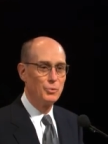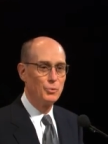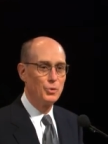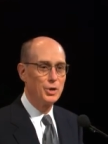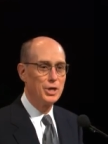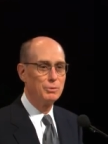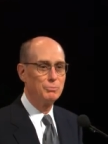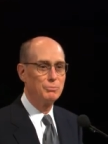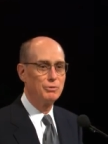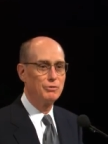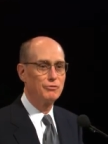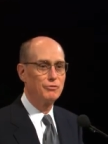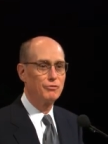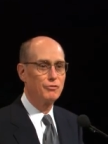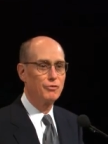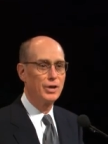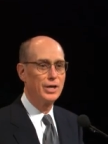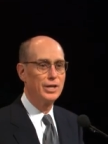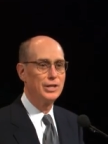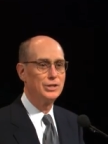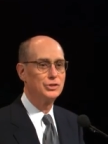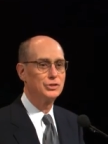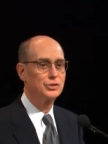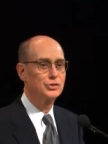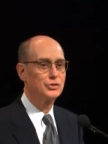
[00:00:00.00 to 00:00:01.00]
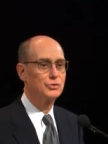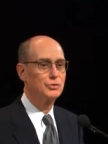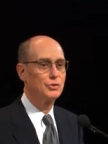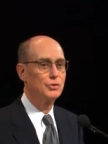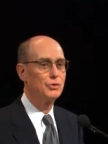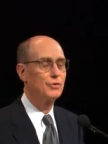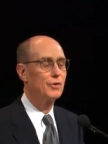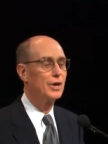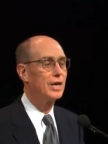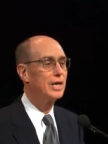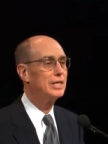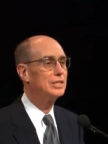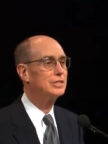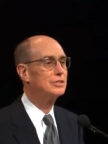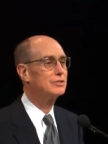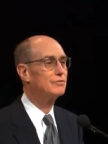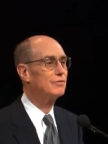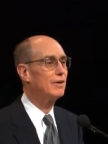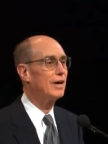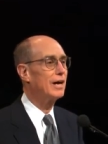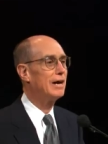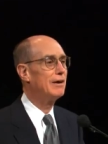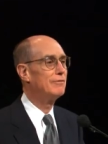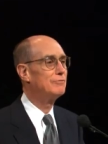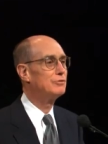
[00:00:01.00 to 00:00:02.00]
We had been friends through grades
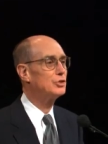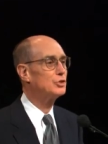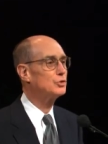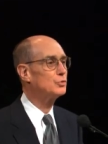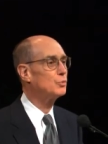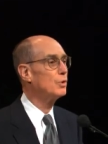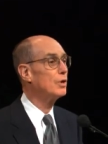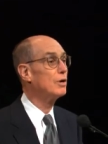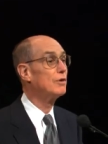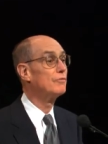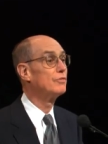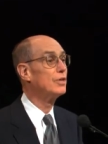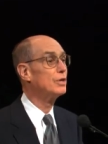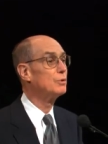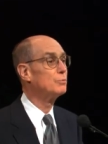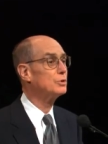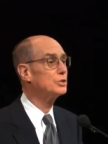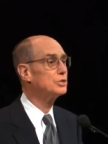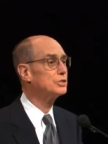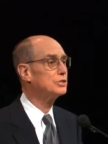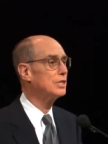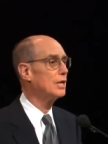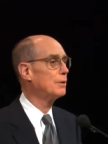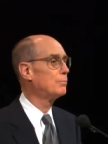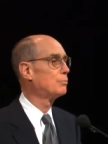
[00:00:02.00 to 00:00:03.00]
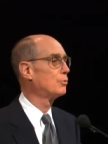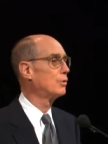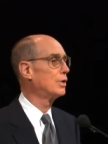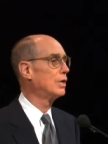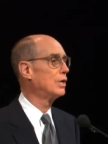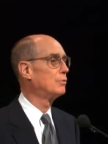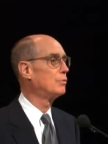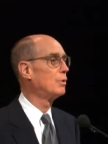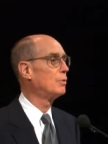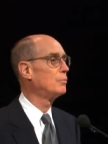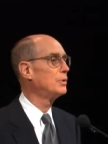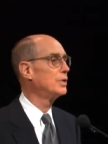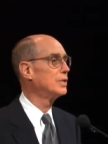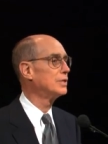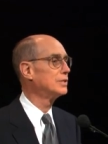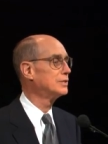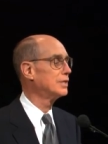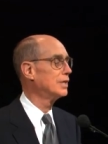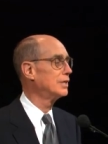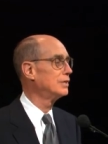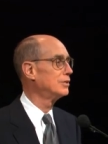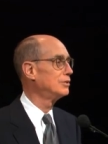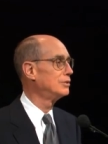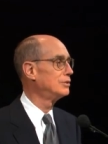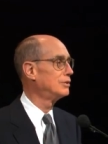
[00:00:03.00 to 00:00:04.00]
5 to 12, then were separated when we
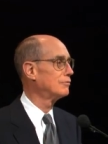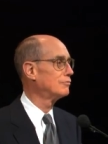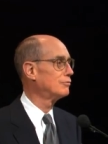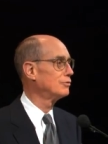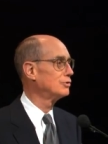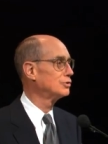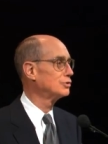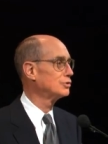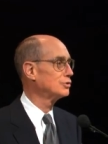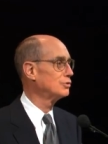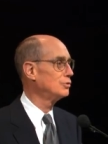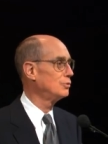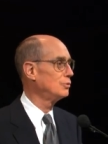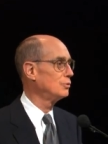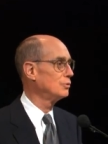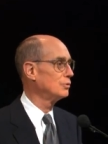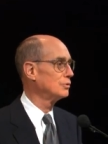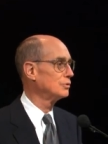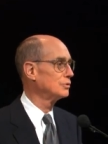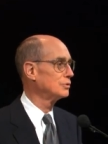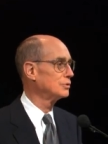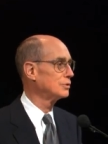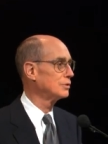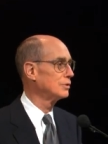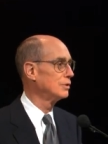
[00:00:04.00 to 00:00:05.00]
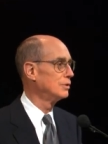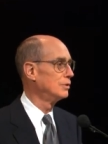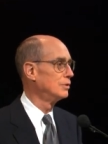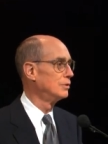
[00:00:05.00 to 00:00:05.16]
attended different schools.